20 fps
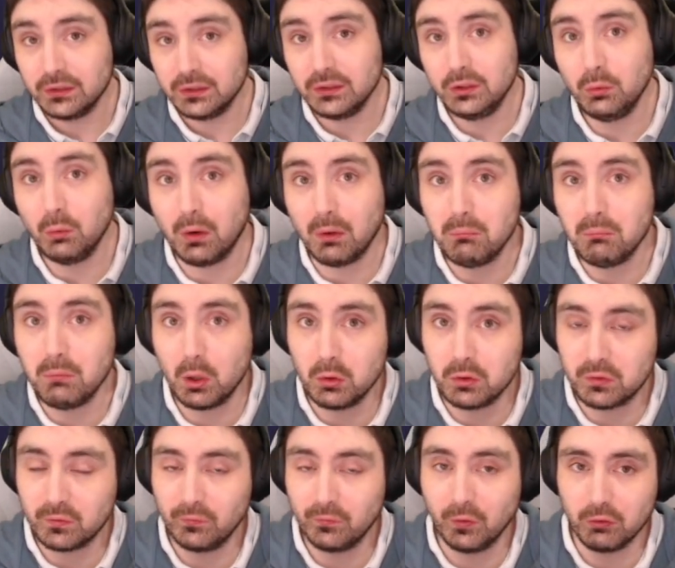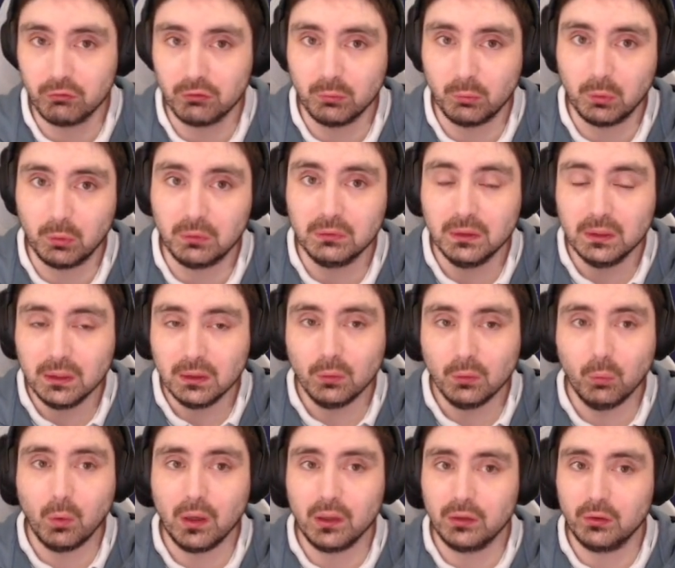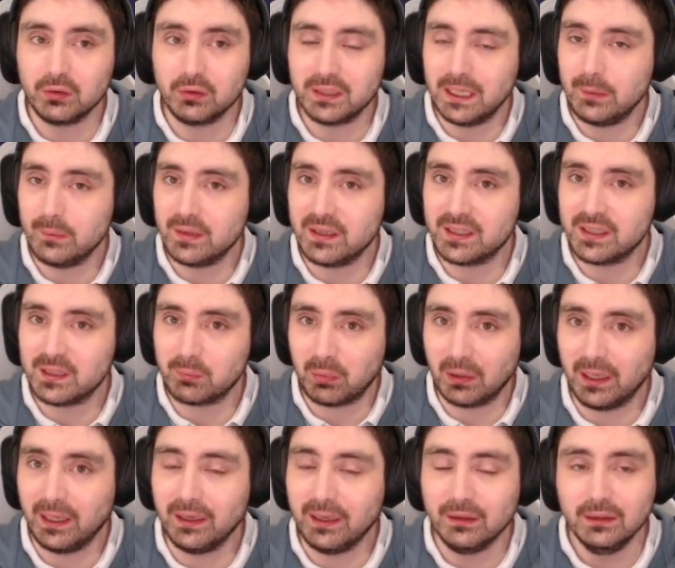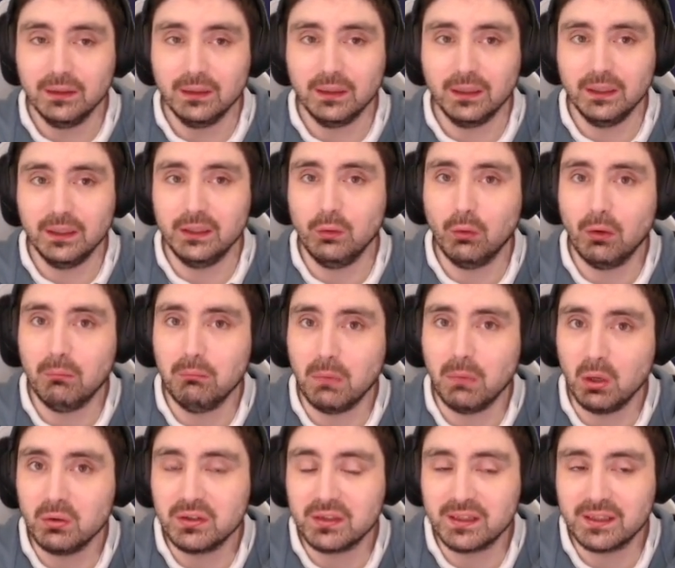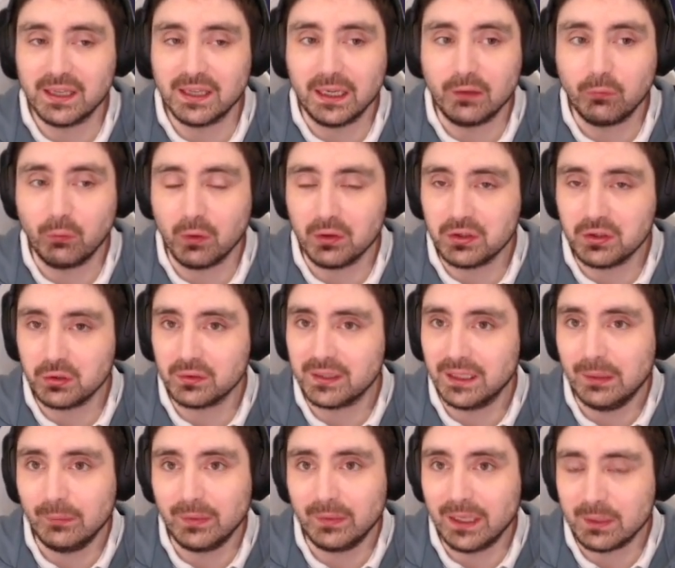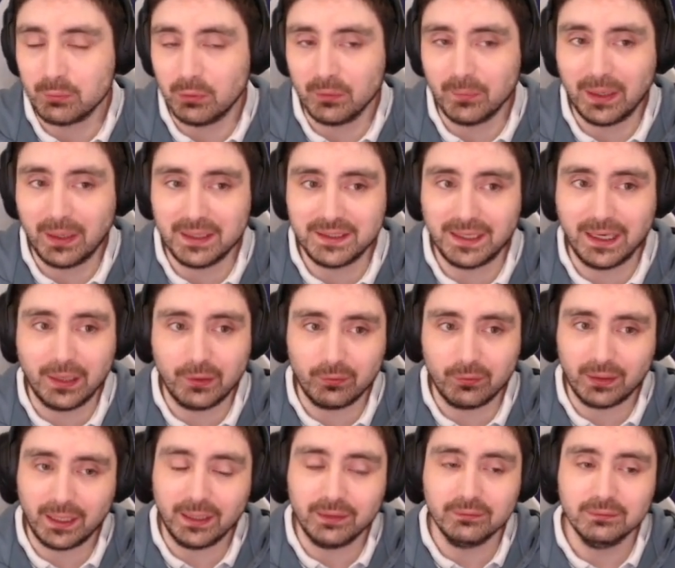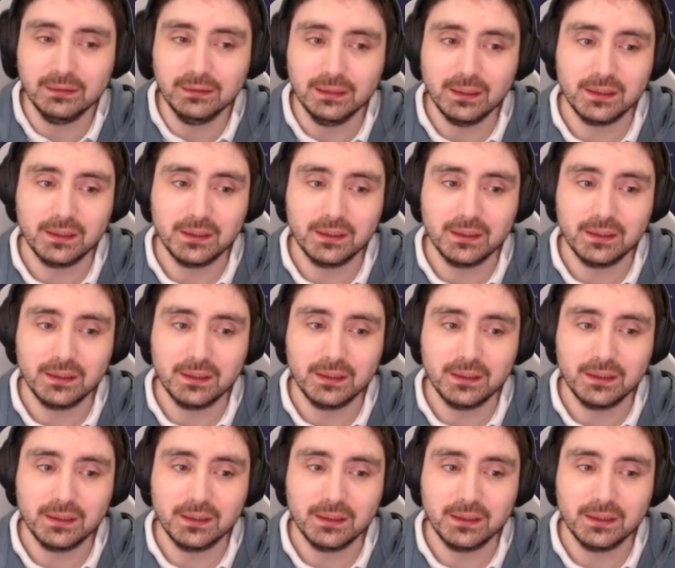You are most vulnerable while your team is split, and you are most safe once your team gets put back together again.